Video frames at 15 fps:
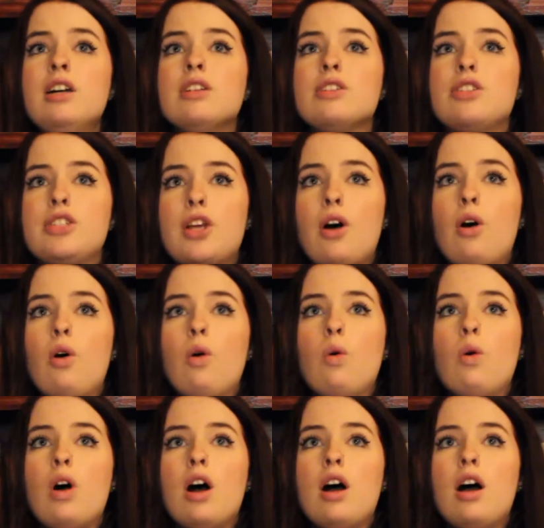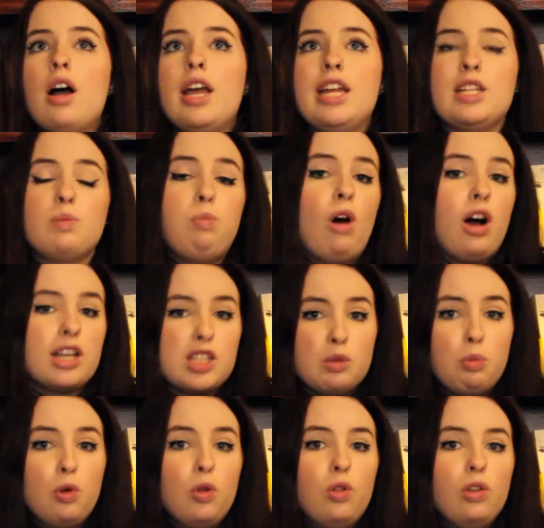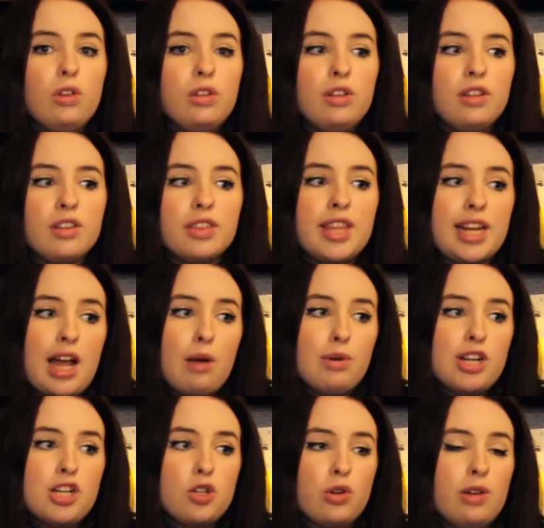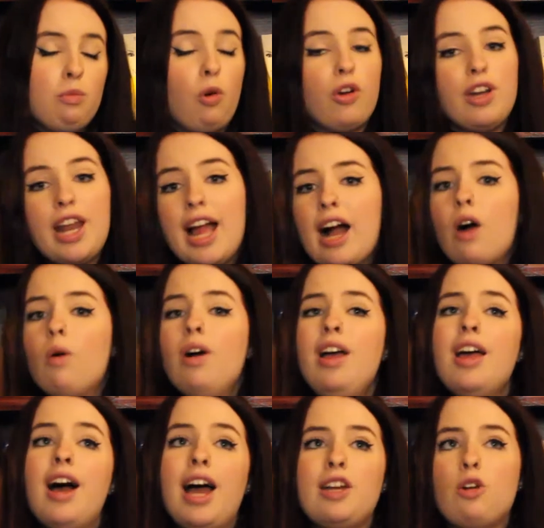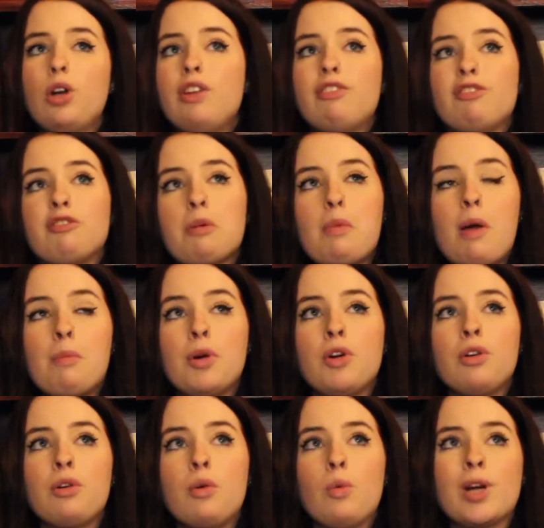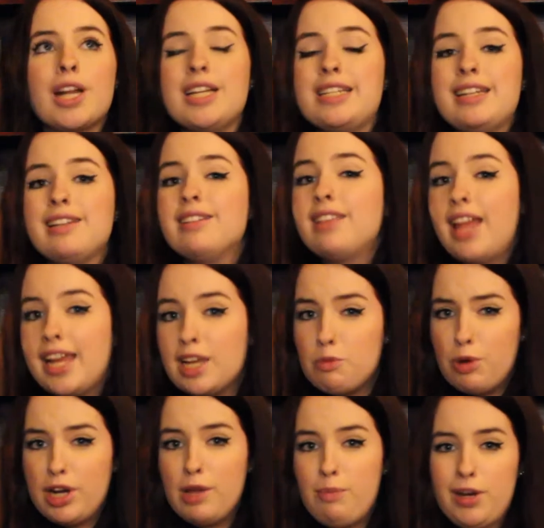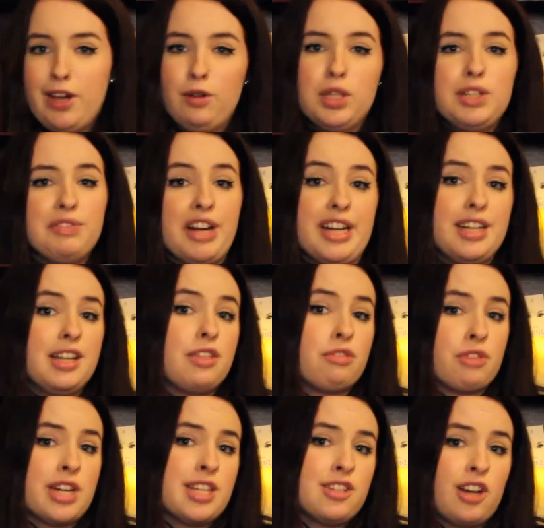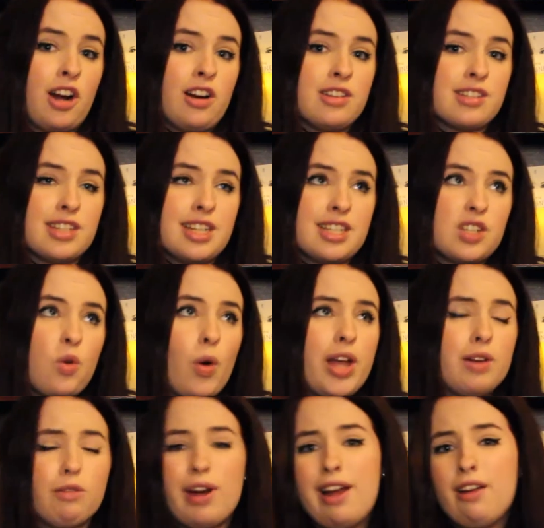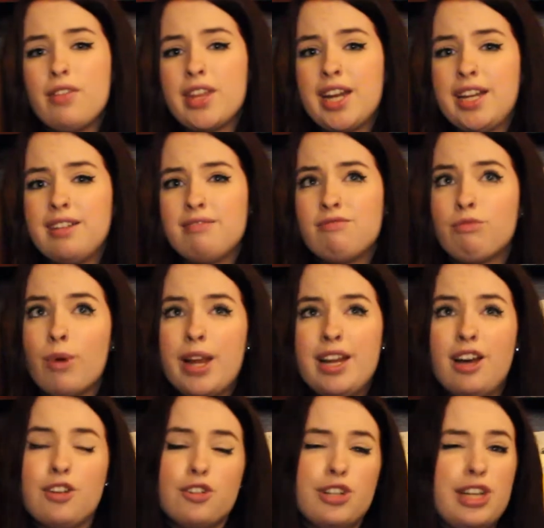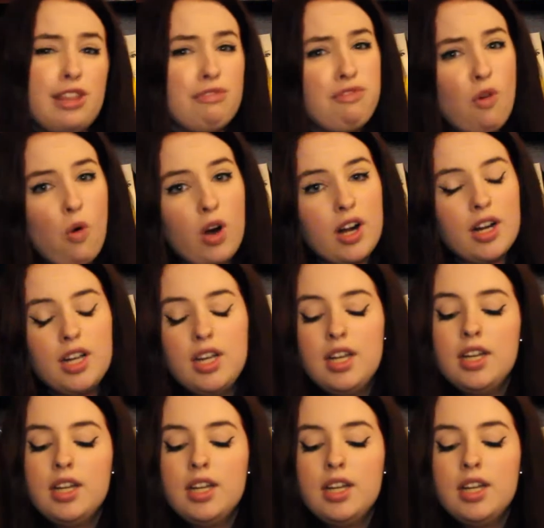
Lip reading: so it's possible that I would enjoy it more now. I don't even remember what I didn't like about it, but I only rated it 3 stars, and it's quite rare that I rate underneath 4.